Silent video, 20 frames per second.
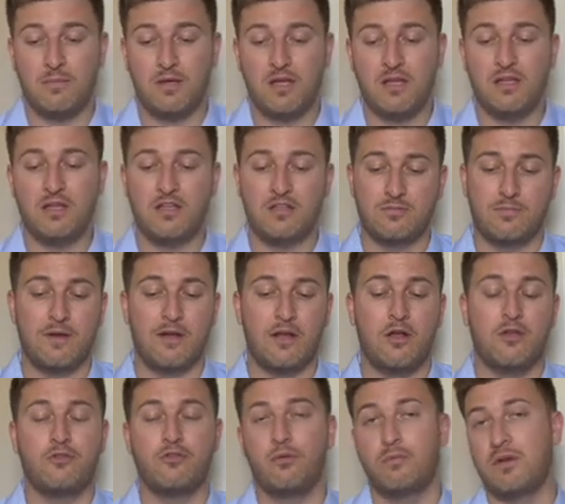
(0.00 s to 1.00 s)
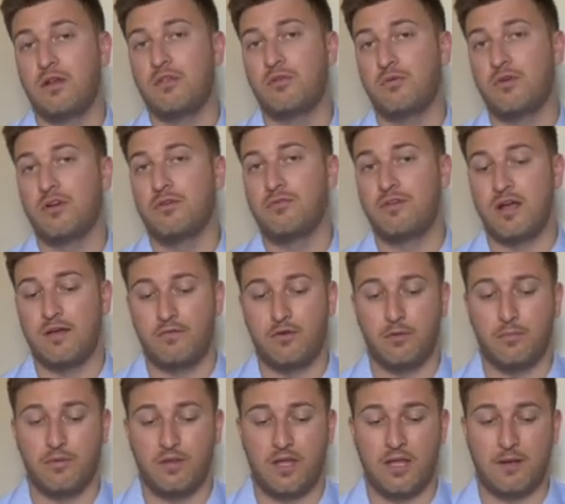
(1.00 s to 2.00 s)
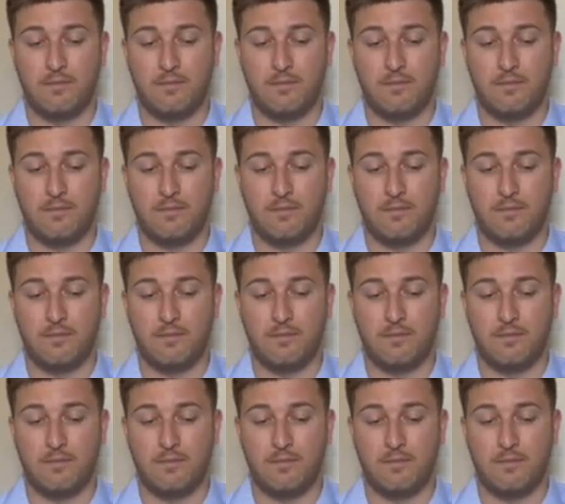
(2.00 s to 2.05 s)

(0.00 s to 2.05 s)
and this may also be a 3 or 5 year plan.